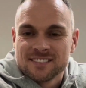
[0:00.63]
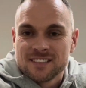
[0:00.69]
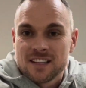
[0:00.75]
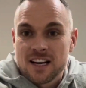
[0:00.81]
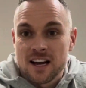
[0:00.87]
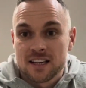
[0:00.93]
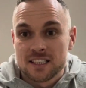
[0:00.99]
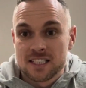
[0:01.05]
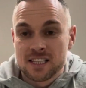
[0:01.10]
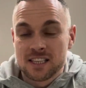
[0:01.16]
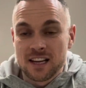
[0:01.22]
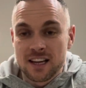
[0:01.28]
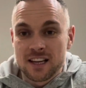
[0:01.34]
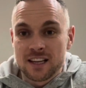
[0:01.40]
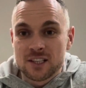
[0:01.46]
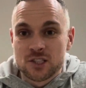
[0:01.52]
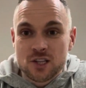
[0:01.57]
Guys,
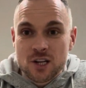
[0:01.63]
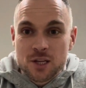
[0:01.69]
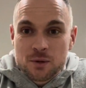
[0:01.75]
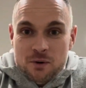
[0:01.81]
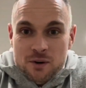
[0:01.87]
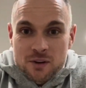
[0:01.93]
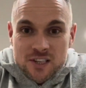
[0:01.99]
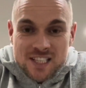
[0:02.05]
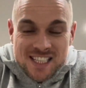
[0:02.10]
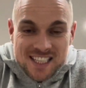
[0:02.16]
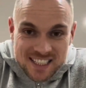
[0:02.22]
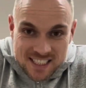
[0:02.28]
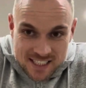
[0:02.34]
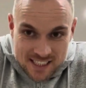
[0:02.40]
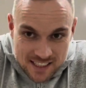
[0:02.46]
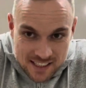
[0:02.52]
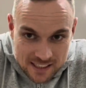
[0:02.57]
today is January
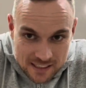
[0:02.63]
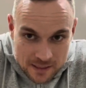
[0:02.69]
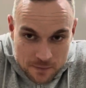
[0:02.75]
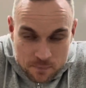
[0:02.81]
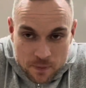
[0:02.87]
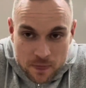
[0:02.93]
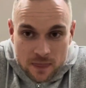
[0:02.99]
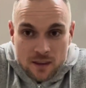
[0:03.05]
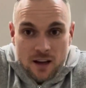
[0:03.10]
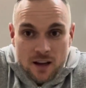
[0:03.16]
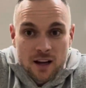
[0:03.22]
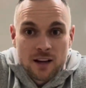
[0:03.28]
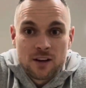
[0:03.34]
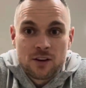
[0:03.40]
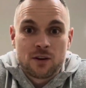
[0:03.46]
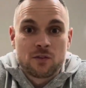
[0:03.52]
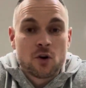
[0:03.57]
16,
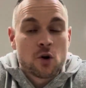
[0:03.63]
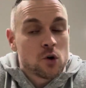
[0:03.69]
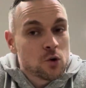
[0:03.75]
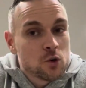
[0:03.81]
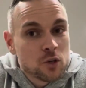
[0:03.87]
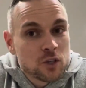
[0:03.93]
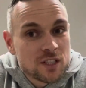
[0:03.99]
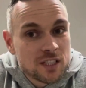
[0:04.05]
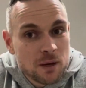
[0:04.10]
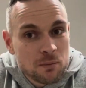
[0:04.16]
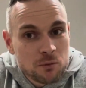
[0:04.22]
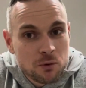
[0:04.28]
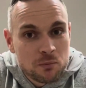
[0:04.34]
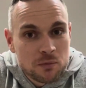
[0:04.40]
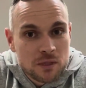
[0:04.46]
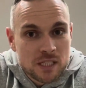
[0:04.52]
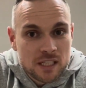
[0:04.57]
and of course, tip
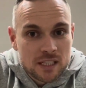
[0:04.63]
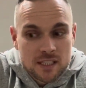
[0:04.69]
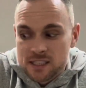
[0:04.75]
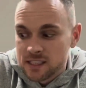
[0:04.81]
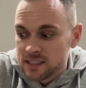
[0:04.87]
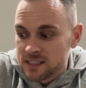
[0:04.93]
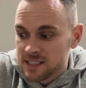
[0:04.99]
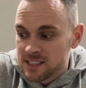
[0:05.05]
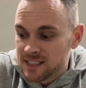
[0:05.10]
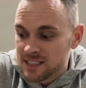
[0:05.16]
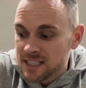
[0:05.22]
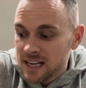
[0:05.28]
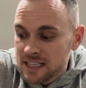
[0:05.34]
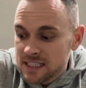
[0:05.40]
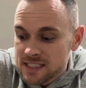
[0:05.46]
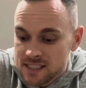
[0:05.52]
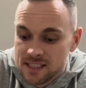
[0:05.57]
number 16.
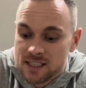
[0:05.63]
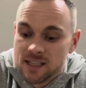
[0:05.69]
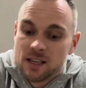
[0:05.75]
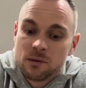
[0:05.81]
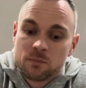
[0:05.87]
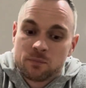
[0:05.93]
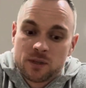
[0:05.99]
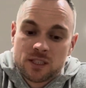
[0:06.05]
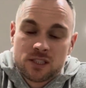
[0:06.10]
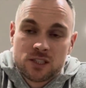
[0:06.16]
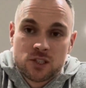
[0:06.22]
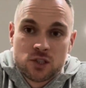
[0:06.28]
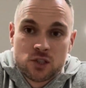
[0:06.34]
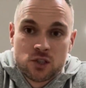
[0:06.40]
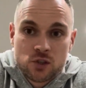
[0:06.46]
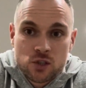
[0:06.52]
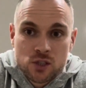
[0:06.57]
Today's tip is
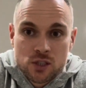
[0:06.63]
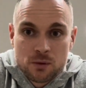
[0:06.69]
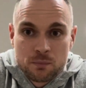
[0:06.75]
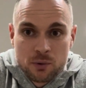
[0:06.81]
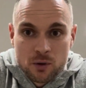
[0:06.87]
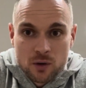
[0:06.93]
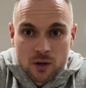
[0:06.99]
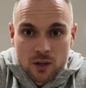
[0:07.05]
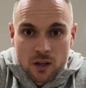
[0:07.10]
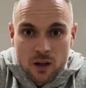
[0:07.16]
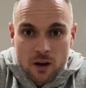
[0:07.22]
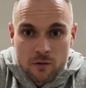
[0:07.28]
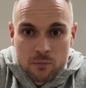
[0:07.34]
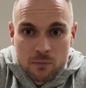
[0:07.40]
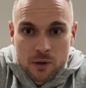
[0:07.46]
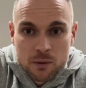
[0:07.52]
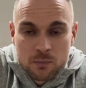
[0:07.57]
just to put a lot
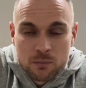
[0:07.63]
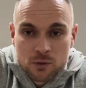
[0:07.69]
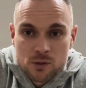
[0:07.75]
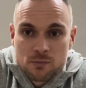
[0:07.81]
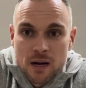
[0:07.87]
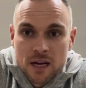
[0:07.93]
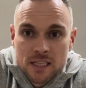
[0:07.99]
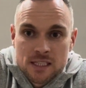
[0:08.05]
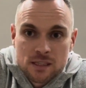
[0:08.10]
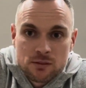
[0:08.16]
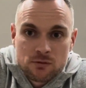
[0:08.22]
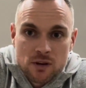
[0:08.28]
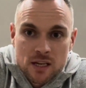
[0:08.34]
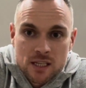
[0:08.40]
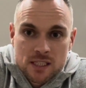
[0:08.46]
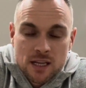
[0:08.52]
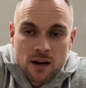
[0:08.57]
of people's minds at
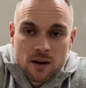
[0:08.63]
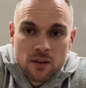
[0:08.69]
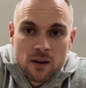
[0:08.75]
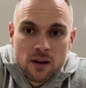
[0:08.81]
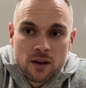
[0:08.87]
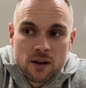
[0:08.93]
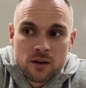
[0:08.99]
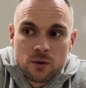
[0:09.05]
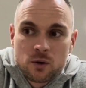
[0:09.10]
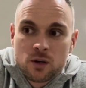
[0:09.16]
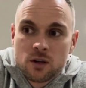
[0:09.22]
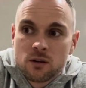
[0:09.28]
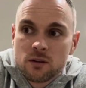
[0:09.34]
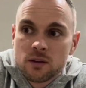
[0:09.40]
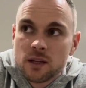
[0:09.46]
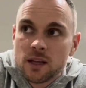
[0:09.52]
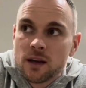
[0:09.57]
rest out there who are
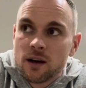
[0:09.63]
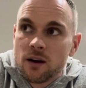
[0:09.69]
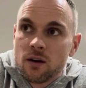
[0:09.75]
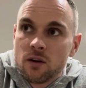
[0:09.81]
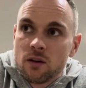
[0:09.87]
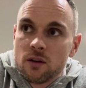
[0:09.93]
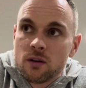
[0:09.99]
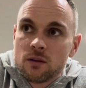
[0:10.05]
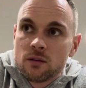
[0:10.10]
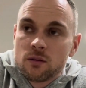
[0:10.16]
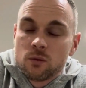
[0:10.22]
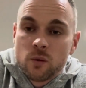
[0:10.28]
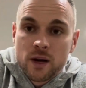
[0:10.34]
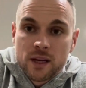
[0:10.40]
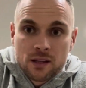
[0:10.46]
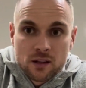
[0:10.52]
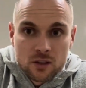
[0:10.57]
currently on
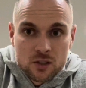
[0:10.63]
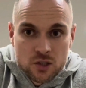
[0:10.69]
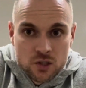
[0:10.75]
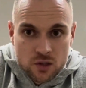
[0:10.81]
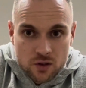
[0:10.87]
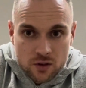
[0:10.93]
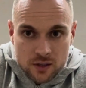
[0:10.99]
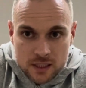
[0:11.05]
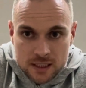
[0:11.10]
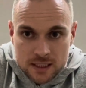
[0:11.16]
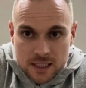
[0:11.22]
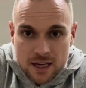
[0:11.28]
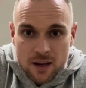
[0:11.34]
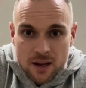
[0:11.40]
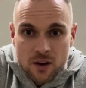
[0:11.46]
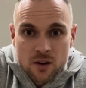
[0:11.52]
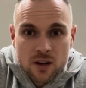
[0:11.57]
weight loss journeys
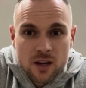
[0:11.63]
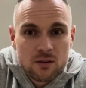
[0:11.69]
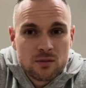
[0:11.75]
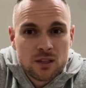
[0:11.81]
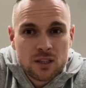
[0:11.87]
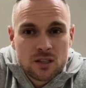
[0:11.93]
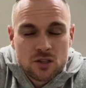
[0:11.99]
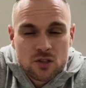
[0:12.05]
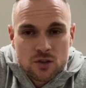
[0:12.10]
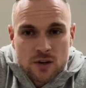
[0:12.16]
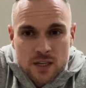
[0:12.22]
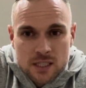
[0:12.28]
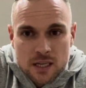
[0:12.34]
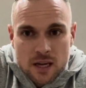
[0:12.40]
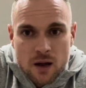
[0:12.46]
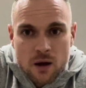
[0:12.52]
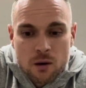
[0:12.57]
and are getting really
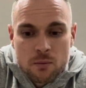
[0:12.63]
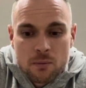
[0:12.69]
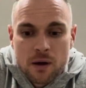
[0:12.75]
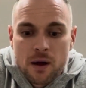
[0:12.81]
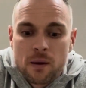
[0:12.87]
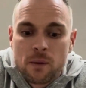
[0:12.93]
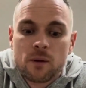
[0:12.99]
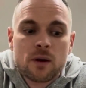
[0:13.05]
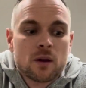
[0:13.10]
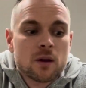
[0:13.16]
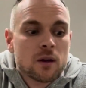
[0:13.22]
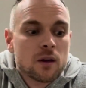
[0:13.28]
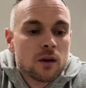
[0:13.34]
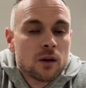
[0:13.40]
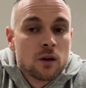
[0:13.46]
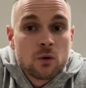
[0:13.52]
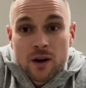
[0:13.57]
stressed out about
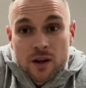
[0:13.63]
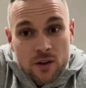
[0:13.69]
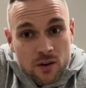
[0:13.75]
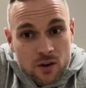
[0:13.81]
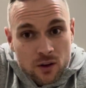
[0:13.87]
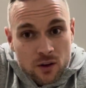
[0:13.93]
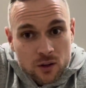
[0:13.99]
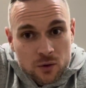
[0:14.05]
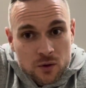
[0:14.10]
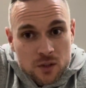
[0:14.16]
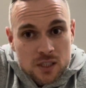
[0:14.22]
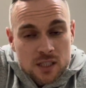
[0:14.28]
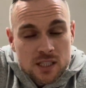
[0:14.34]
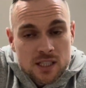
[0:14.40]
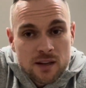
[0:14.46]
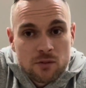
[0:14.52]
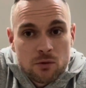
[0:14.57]
why they're not
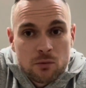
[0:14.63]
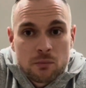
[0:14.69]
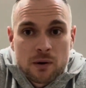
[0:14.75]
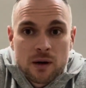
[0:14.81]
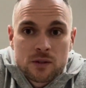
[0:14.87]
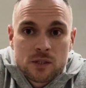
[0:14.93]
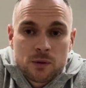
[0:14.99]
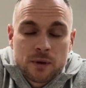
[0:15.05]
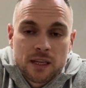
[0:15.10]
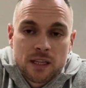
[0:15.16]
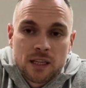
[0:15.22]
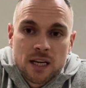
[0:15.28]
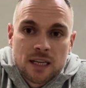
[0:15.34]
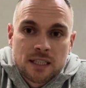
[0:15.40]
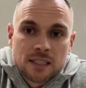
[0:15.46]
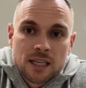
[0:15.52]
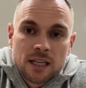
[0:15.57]
losing 7 pounds a week
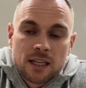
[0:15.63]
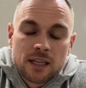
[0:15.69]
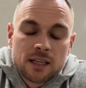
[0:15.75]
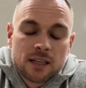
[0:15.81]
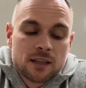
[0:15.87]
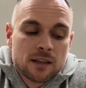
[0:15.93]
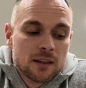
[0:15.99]
like Sally.